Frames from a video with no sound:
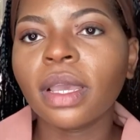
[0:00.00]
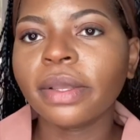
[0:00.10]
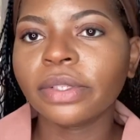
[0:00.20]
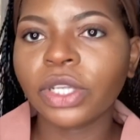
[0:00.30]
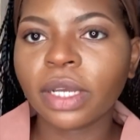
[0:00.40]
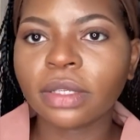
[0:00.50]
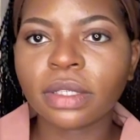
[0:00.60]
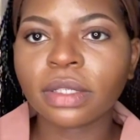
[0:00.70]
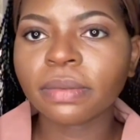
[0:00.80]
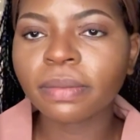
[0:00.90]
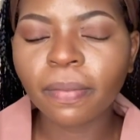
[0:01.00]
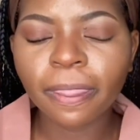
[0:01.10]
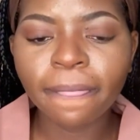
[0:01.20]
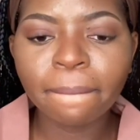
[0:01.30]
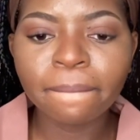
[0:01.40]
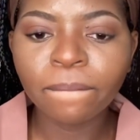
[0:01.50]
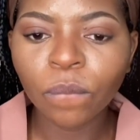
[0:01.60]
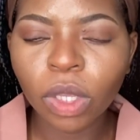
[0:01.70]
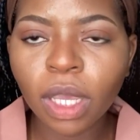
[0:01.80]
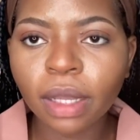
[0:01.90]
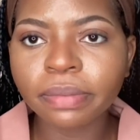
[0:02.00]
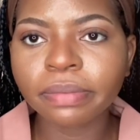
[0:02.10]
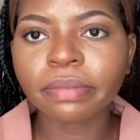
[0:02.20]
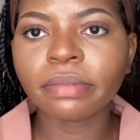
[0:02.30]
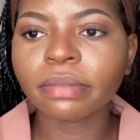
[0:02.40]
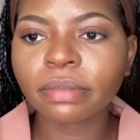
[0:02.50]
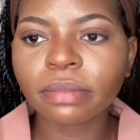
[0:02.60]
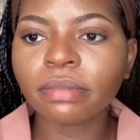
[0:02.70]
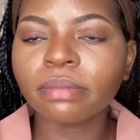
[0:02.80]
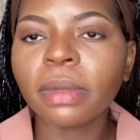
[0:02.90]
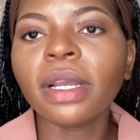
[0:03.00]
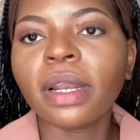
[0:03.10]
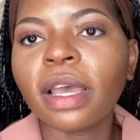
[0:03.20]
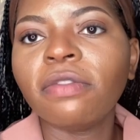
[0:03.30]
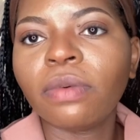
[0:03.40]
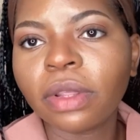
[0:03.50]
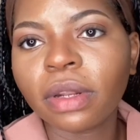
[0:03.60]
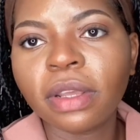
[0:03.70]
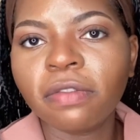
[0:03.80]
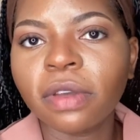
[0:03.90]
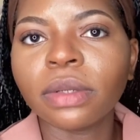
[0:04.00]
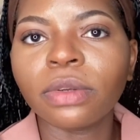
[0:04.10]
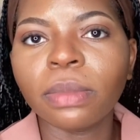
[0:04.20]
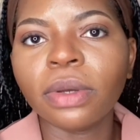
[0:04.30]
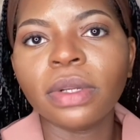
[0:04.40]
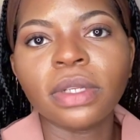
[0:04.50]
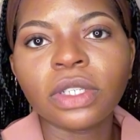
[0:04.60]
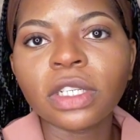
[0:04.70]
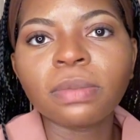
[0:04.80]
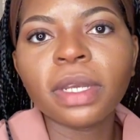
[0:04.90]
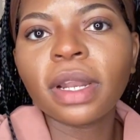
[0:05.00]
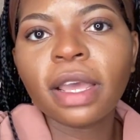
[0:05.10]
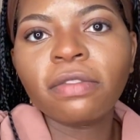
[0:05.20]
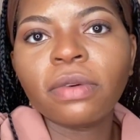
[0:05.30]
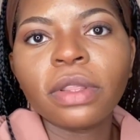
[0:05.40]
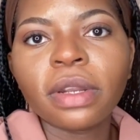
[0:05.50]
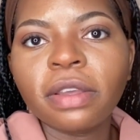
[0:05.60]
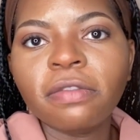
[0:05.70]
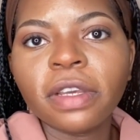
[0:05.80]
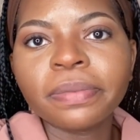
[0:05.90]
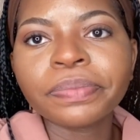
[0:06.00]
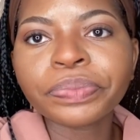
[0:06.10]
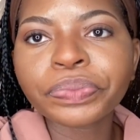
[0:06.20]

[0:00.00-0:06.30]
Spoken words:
And just, yeah, make life worth living, to be honest. Just make life worth living.